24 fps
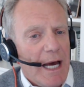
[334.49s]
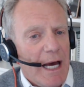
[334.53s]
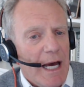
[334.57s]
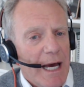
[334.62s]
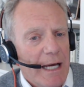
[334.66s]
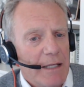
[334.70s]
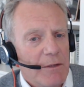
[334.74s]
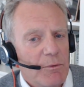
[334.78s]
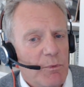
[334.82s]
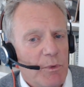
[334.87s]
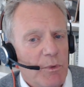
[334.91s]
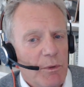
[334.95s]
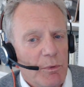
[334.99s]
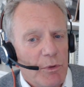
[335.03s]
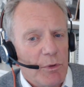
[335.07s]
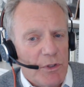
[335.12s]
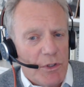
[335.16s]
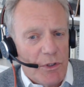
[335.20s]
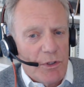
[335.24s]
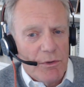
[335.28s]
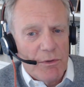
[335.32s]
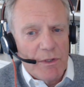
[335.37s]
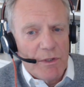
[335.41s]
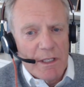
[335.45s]
And we will
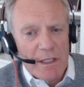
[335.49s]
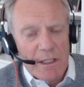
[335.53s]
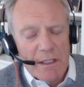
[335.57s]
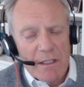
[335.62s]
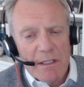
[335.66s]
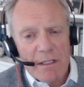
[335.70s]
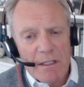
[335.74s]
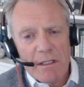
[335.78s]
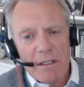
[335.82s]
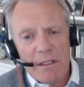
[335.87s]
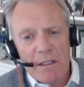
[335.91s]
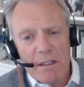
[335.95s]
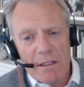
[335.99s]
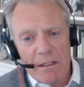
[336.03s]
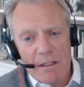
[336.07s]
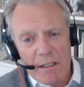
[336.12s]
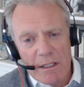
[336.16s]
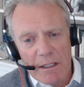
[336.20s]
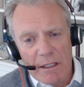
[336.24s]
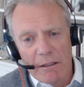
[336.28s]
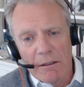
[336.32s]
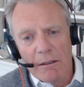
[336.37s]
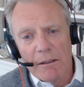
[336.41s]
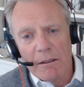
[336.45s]
do this
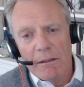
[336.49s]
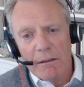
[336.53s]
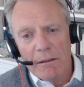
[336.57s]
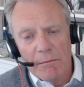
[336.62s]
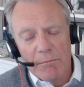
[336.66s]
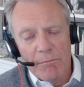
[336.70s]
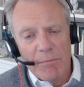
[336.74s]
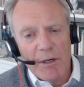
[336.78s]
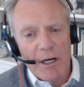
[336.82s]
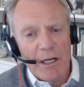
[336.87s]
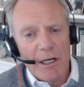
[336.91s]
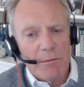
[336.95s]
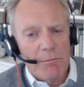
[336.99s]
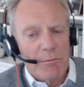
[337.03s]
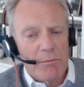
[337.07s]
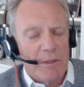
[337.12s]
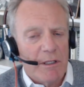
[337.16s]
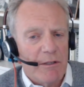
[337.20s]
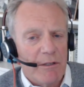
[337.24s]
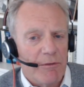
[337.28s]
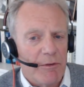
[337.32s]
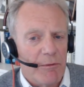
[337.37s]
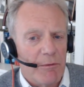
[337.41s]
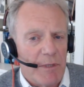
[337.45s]
until, and pardon
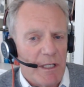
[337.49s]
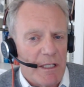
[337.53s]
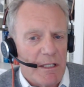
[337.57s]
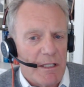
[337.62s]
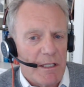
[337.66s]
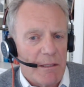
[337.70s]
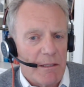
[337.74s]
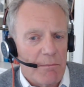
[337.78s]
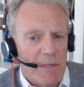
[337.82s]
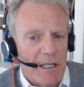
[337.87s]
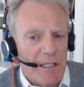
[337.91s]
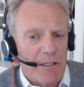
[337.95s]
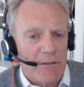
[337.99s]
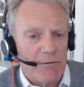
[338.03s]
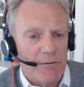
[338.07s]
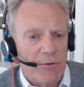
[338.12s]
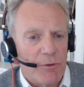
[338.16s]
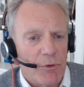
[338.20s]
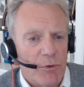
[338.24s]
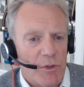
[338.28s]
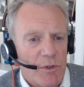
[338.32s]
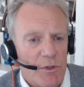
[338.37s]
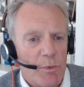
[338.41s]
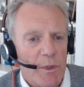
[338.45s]
me for mixing
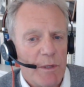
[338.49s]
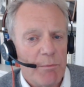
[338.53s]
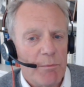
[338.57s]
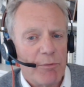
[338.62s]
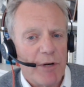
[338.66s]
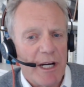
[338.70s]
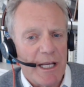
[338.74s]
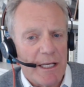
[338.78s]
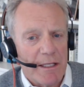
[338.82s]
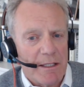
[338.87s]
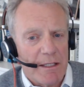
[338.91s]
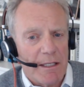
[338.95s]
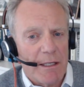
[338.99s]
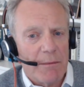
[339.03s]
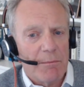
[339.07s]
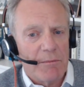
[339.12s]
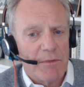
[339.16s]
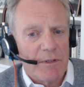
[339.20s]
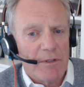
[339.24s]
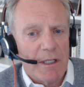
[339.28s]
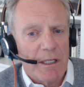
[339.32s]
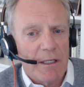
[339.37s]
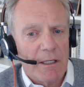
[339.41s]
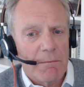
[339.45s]
metaphors, we break
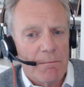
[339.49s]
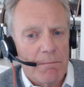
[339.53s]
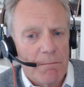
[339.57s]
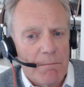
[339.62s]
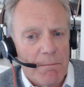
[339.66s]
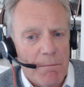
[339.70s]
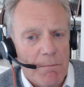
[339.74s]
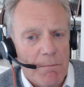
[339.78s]
something.